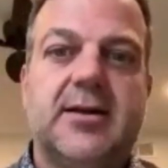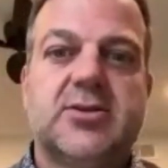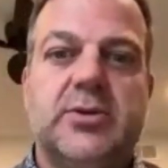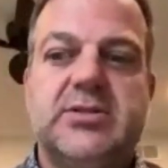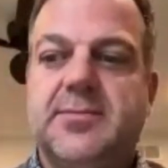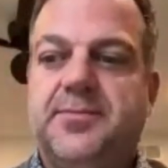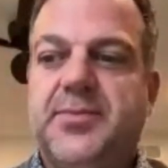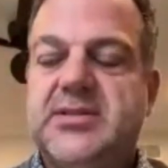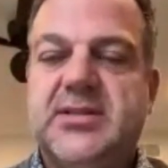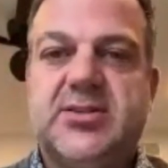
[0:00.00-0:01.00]
So
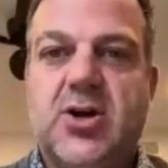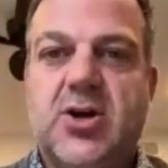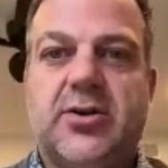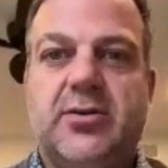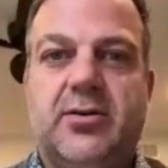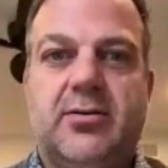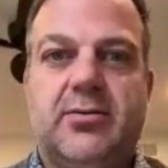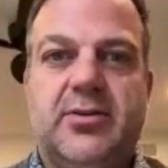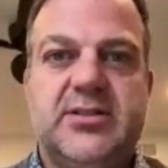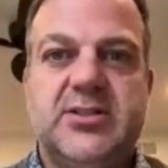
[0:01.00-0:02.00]
this is not
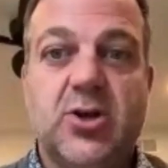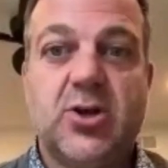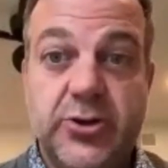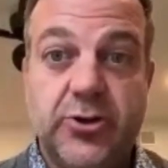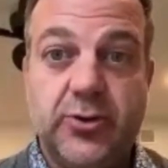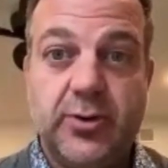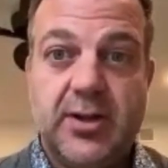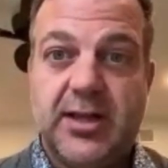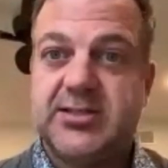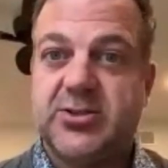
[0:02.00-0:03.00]
new,
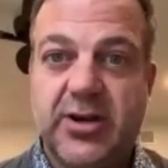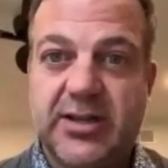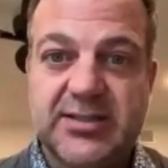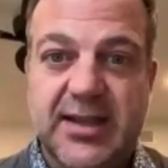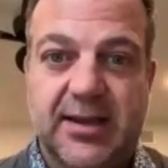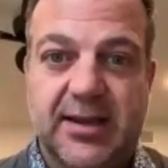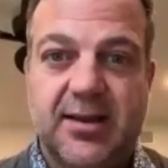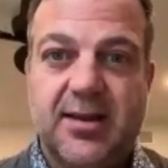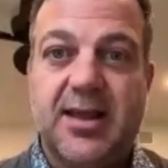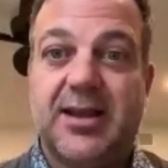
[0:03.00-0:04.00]
it's not
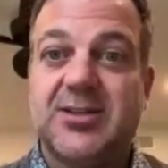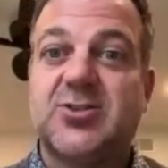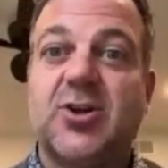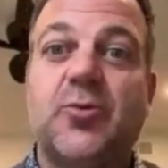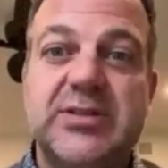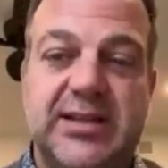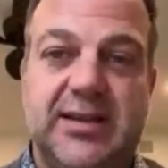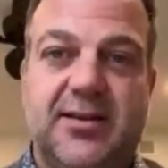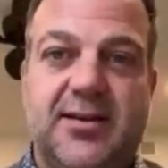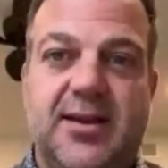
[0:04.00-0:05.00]
exciting, and it's not
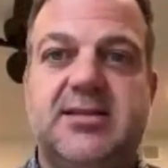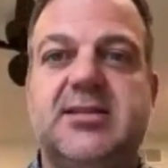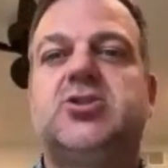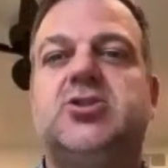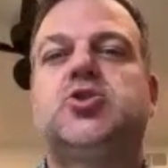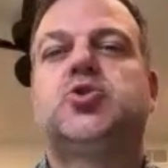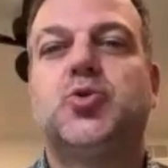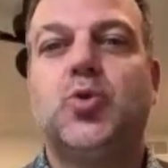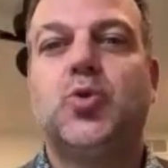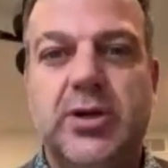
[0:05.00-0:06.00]
risky. It's
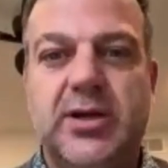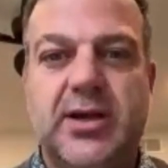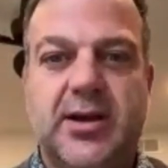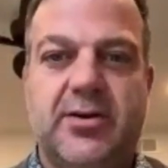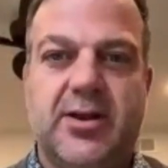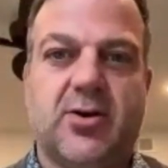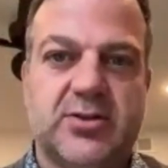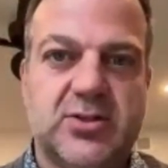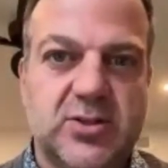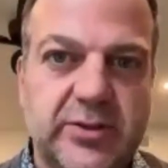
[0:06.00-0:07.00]
extraordinarily
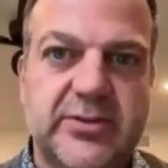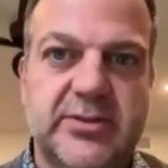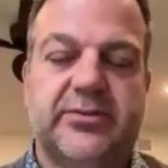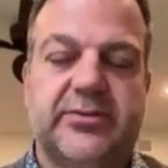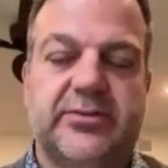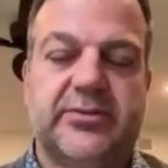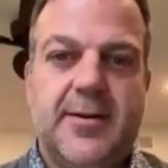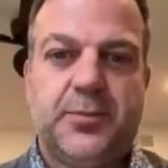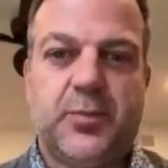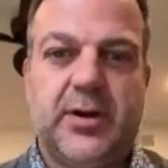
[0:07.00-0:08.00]
conservative,
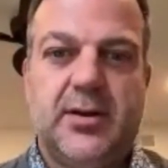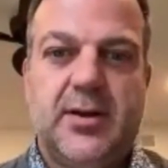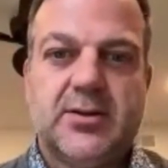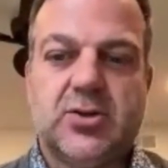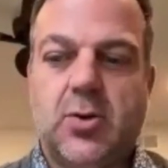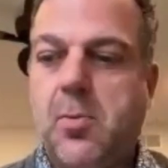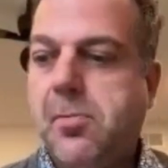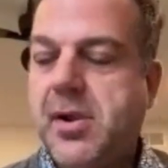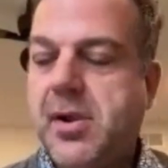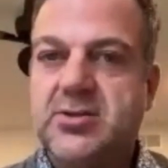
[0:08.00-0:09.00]
right?
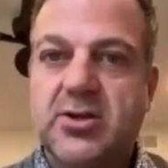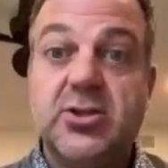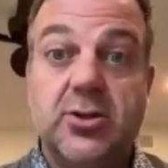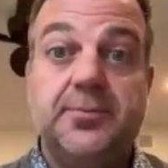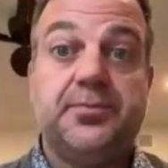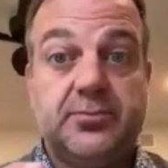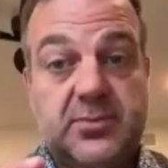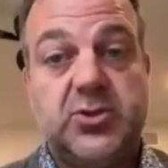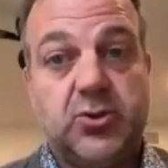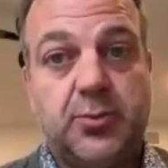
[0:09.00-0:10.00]
So as long as to
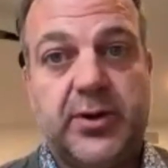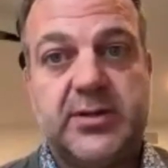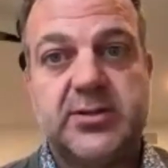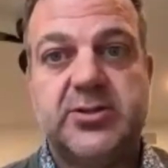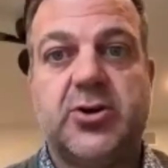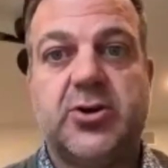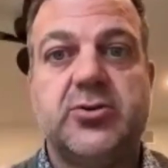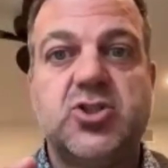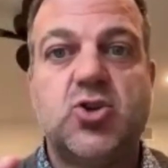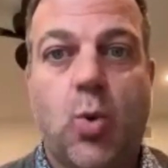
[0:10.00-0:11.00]
your point, as long as you
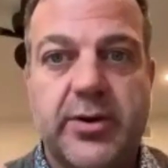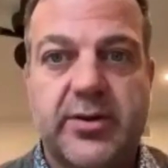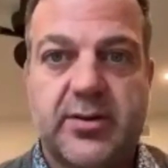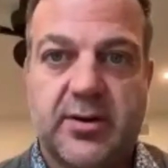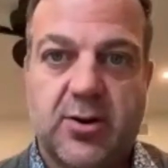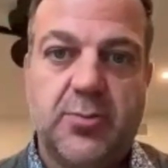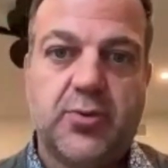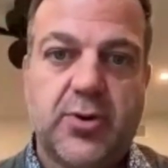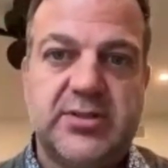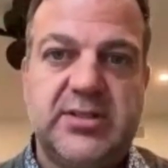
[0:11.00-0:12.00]
don't squander the
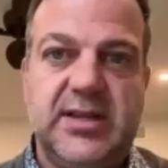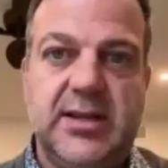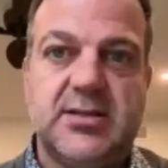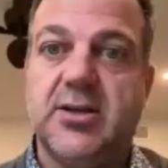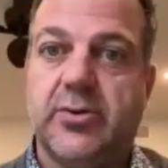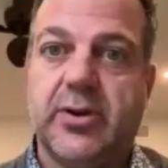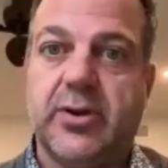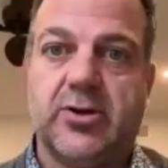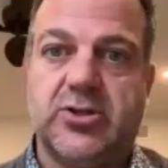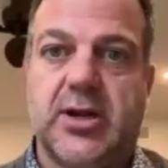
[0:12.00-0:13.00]
loan proceeds, you're
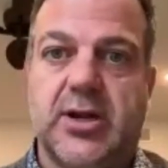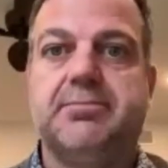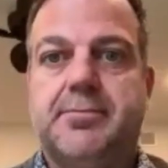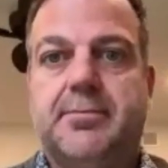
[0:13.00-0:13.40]
in good shape.